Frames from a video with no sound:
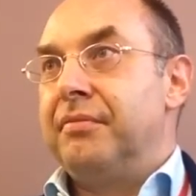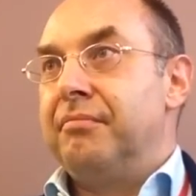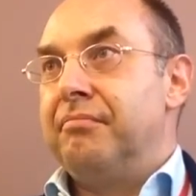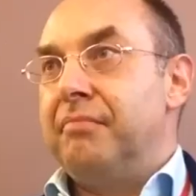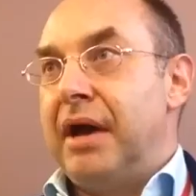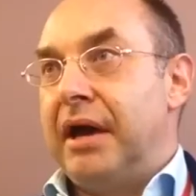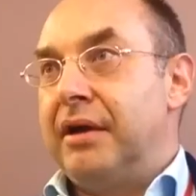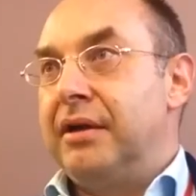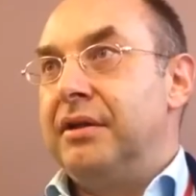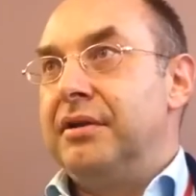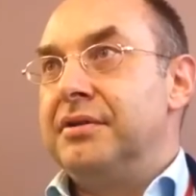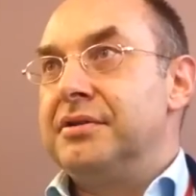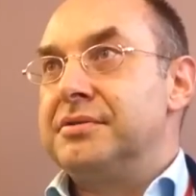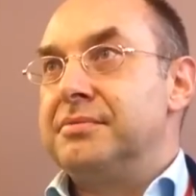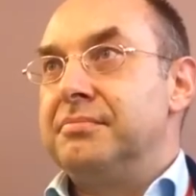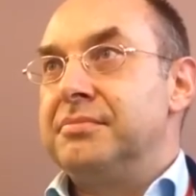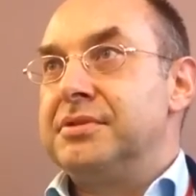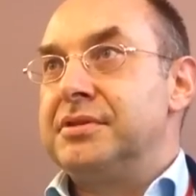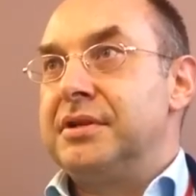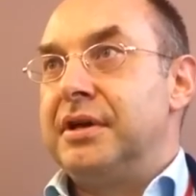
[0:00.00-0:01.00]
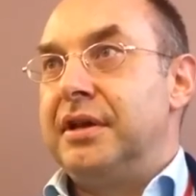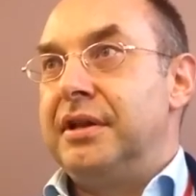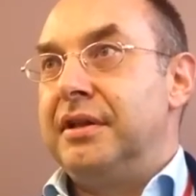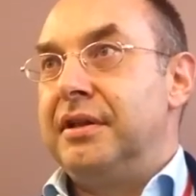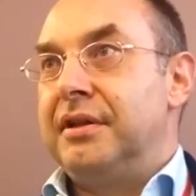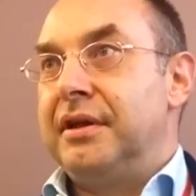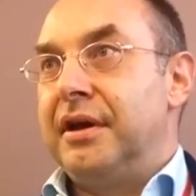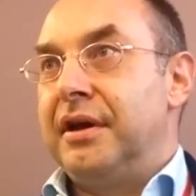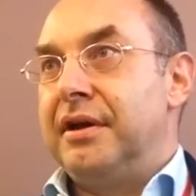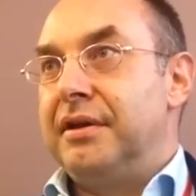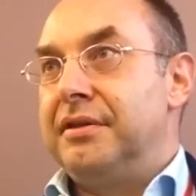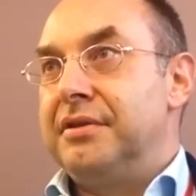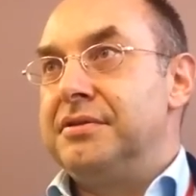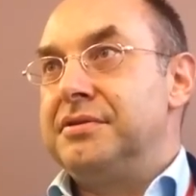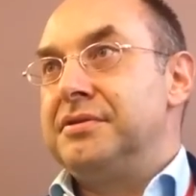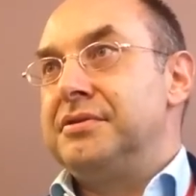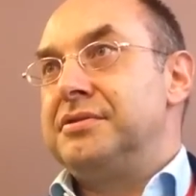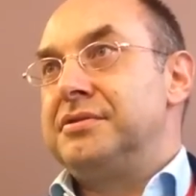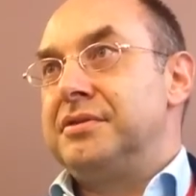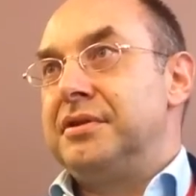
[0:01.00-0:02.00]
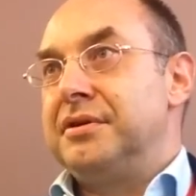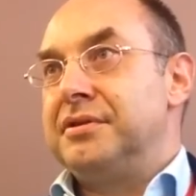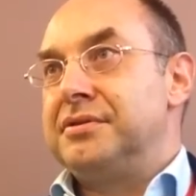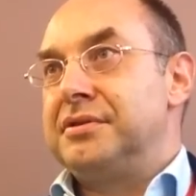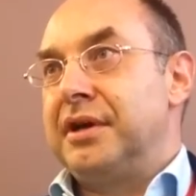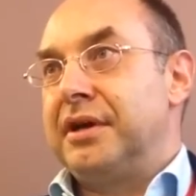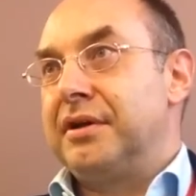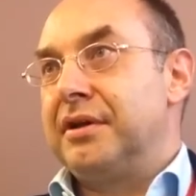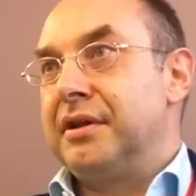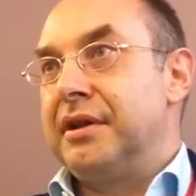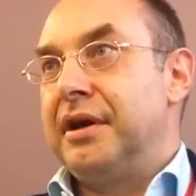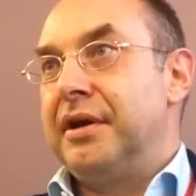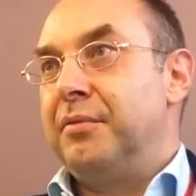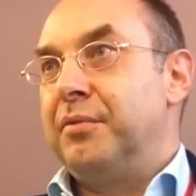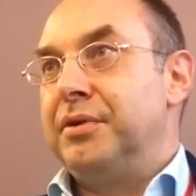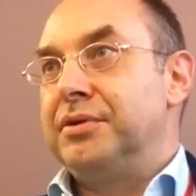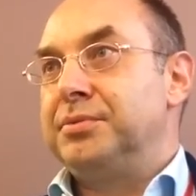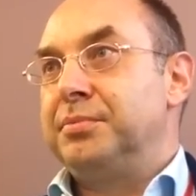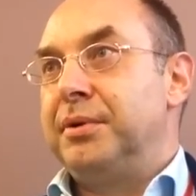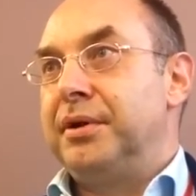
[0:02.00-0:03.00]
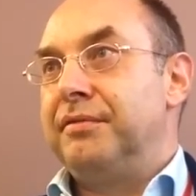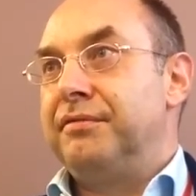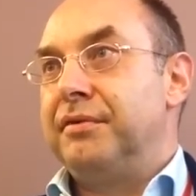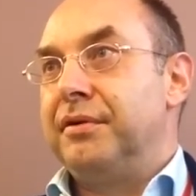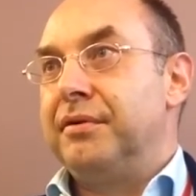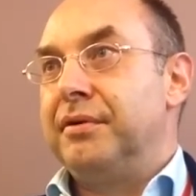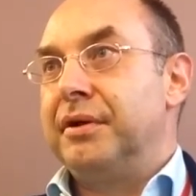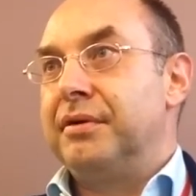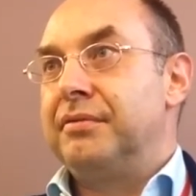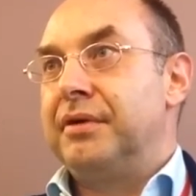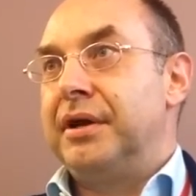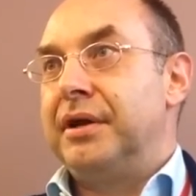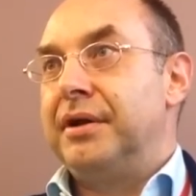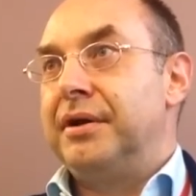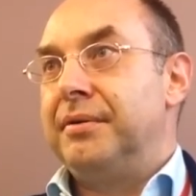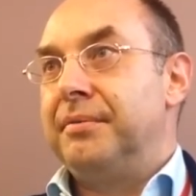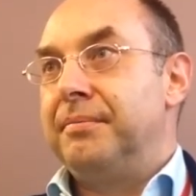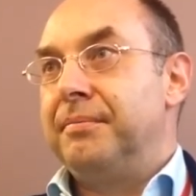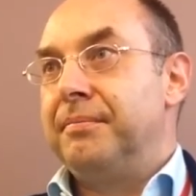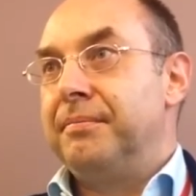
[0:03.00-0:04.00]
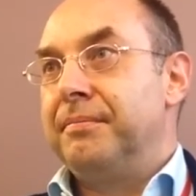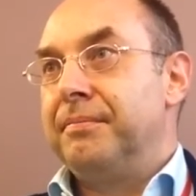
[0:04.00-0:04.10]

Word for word: mechanisms, and uh, this is the second line which we are following right now.